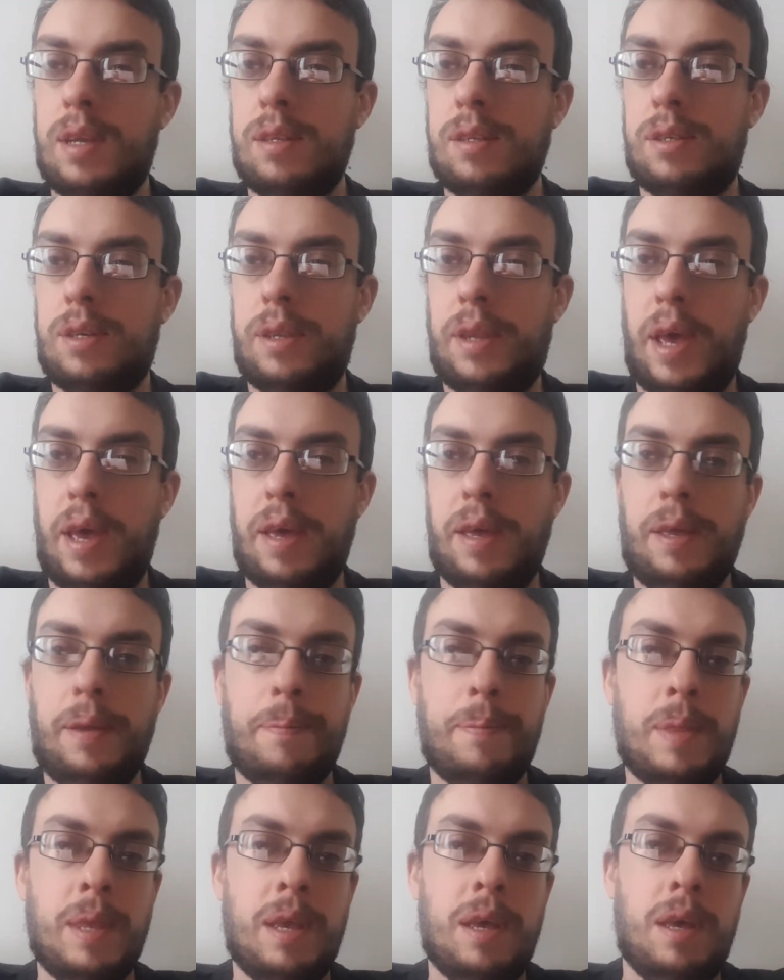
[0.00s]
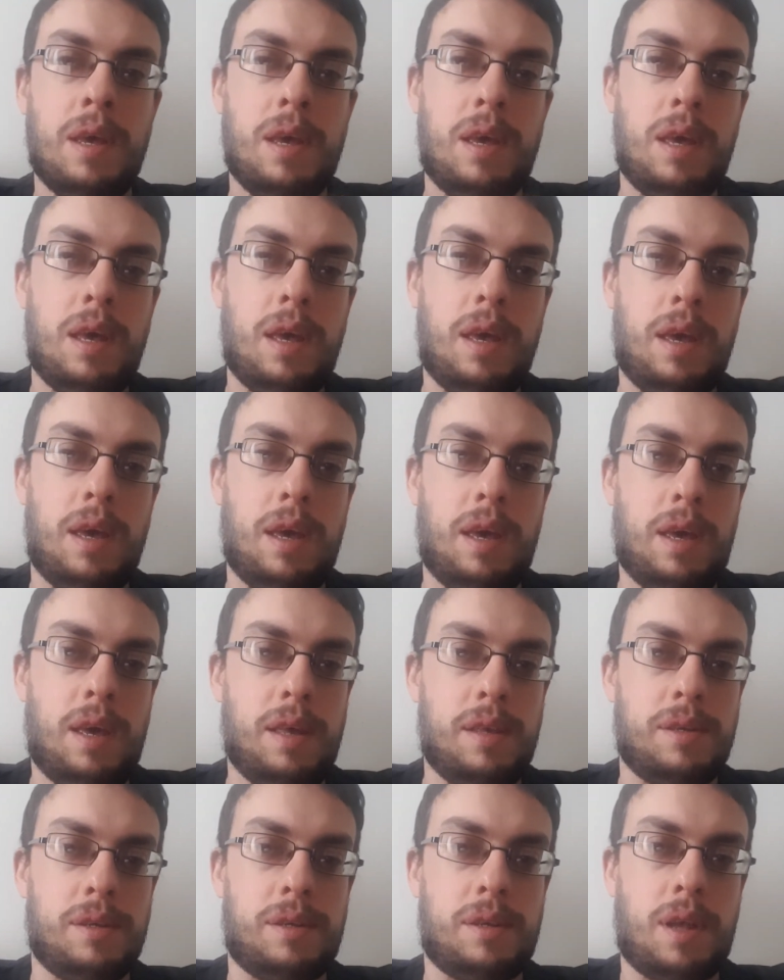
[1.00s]
Today it
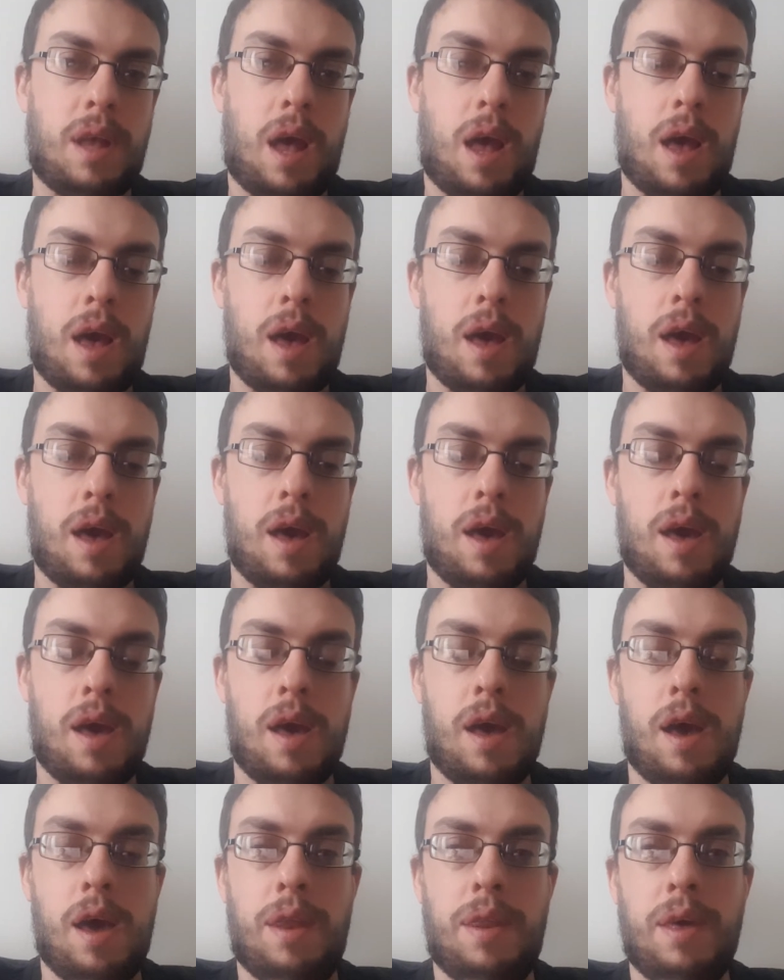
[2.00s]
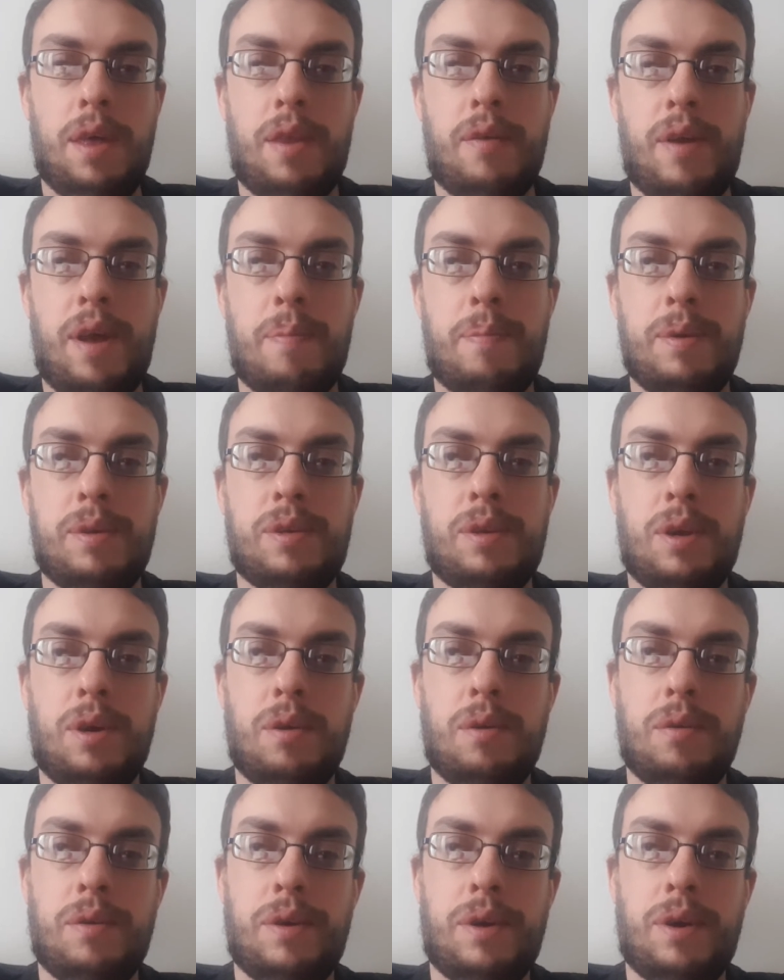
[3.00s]
is another
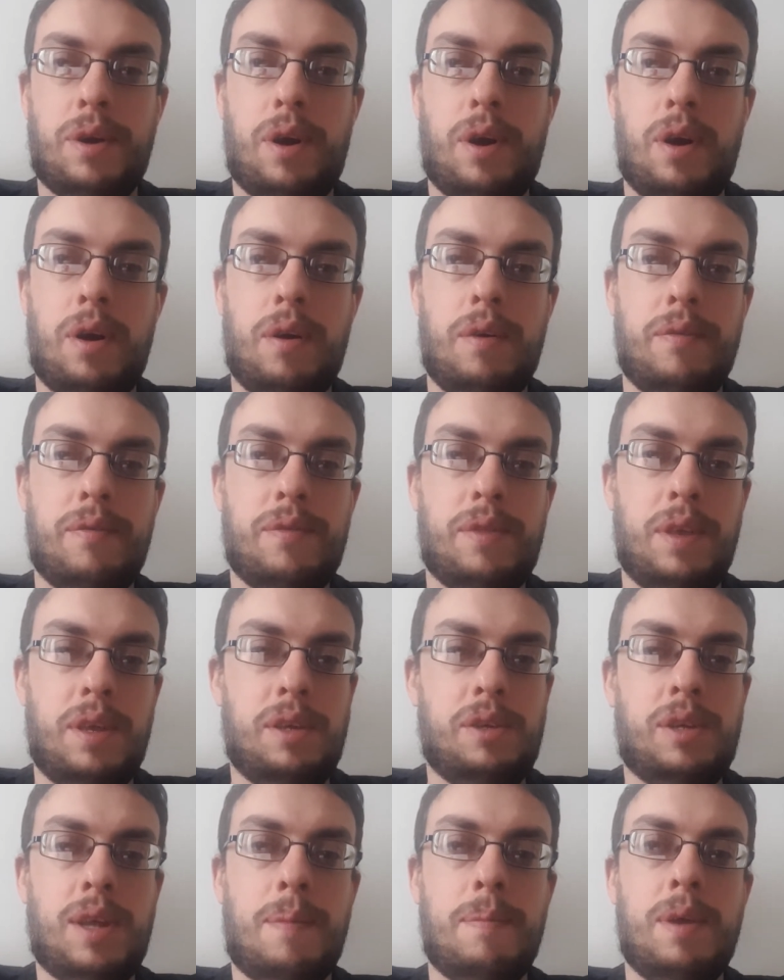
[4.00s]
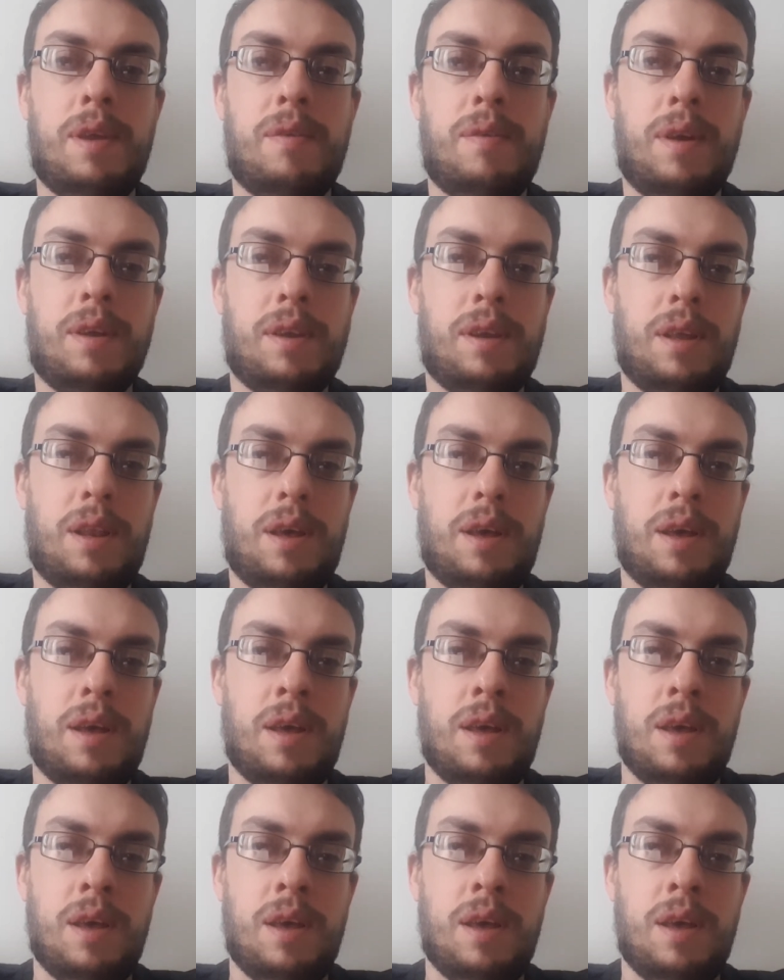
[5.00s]
episode of the semi-regular